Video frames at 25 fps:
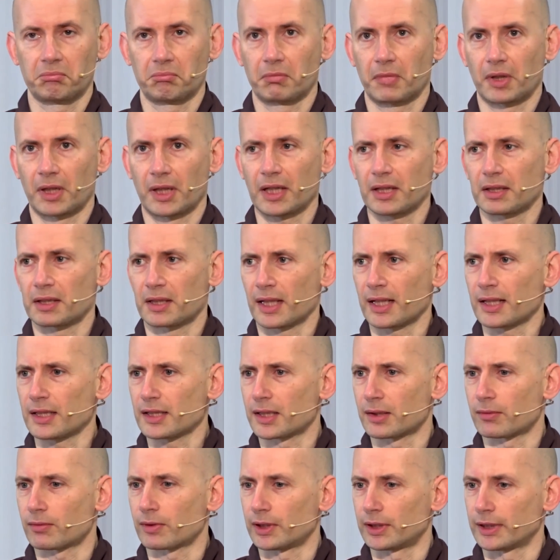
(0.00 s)

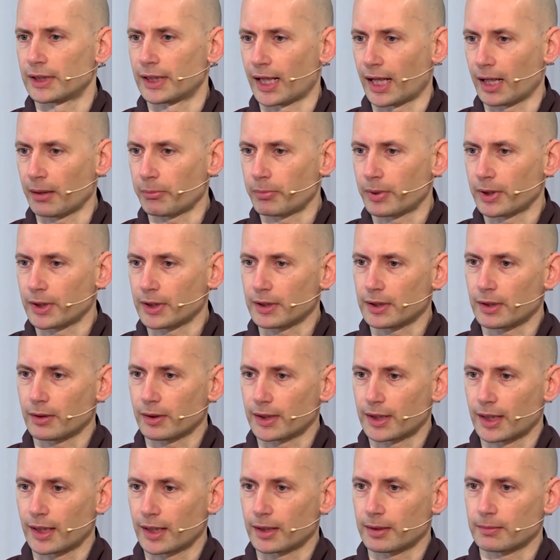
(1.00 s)
nothing really happened
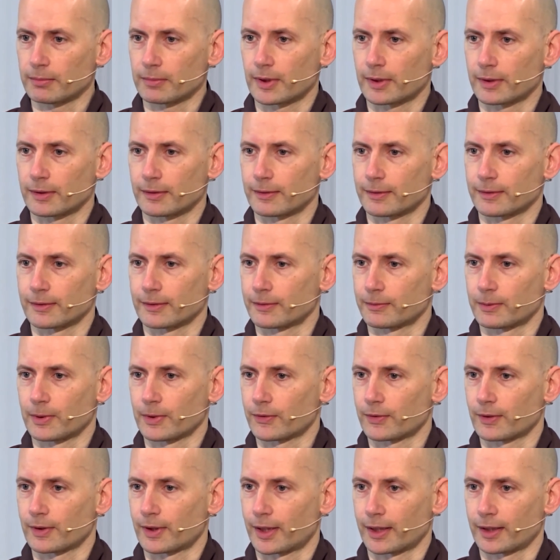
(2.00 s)
that time. It
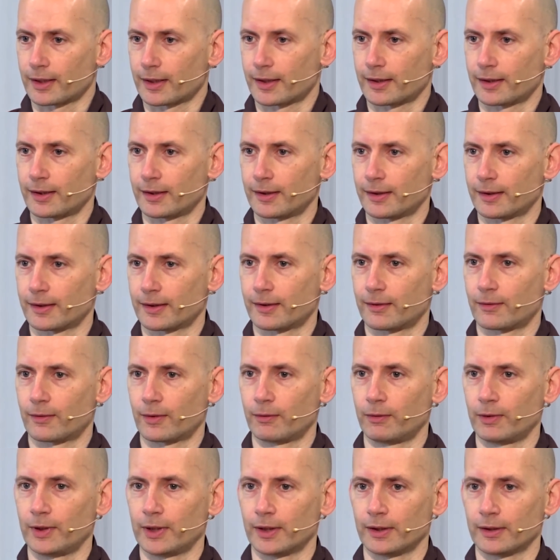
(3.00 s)
wasn't like any
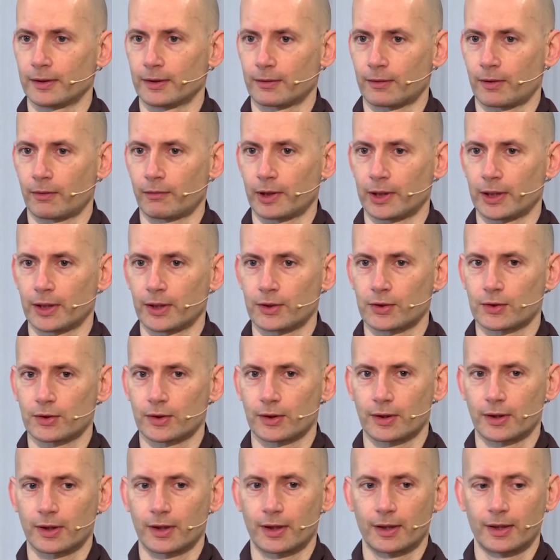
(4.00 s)

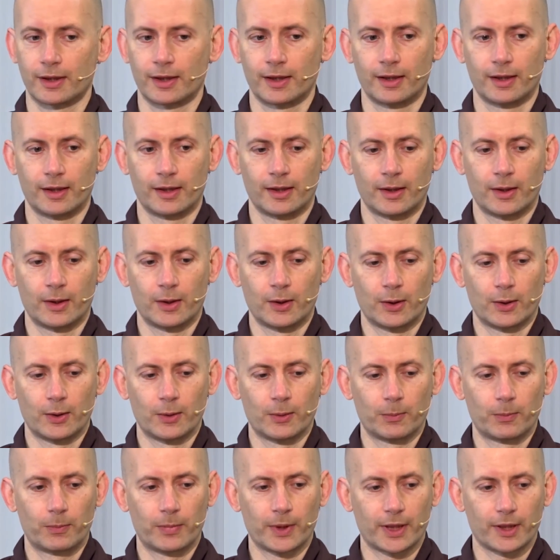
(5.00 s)
revelation,
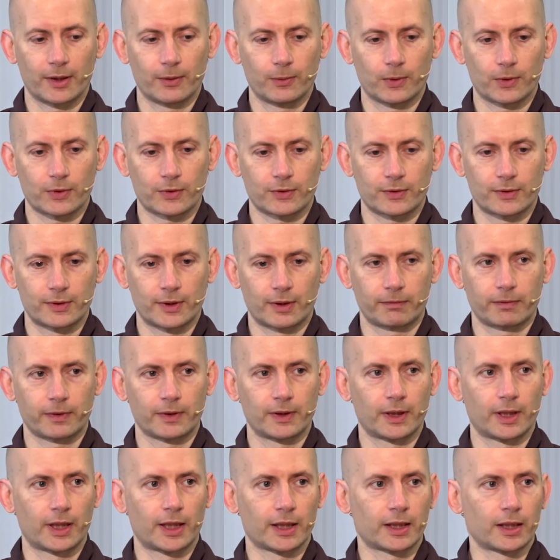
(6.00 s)
but it was
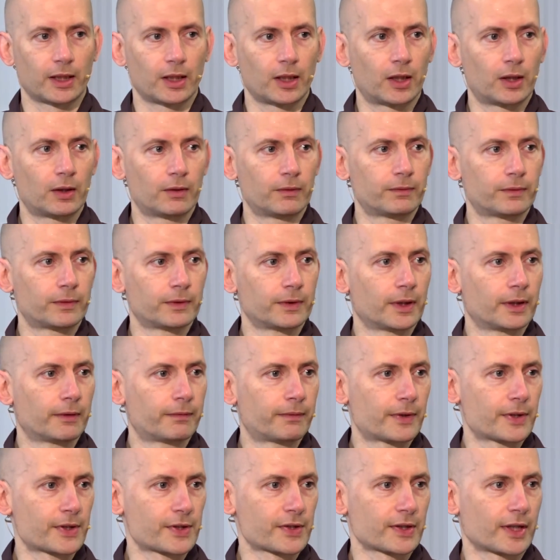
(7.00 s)
definitely like a love at
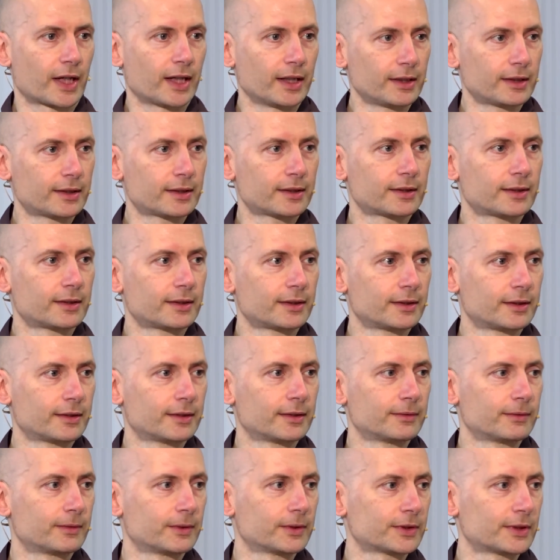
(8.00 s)
first sight.
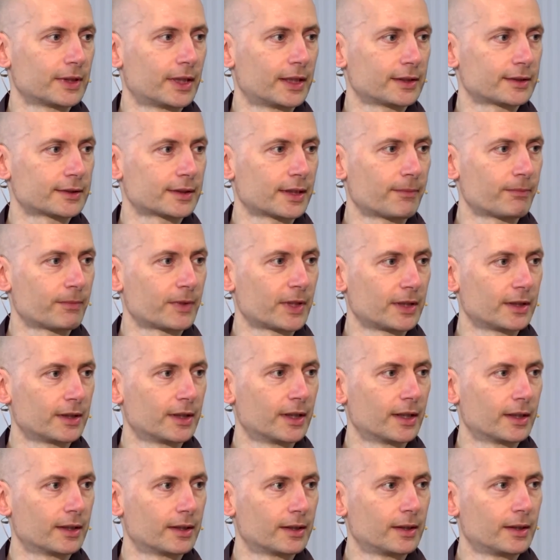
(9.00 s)
It was like something
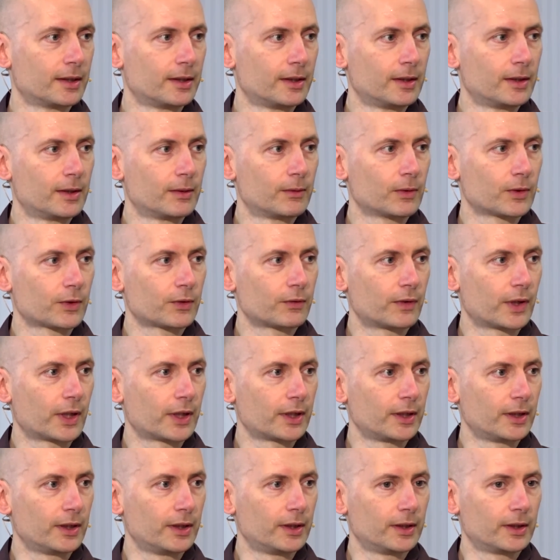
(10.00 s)
that was
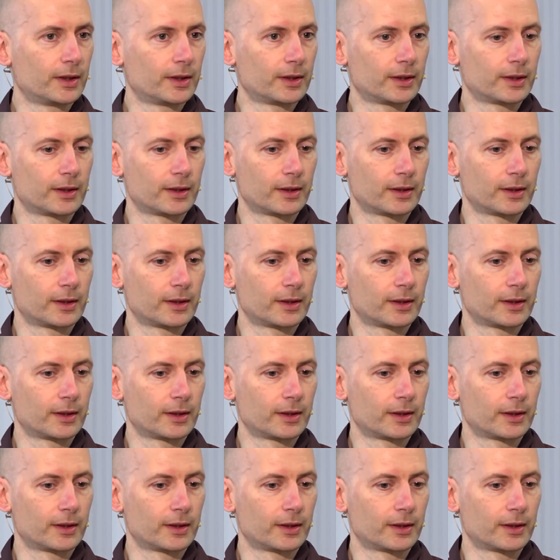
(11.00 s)
very,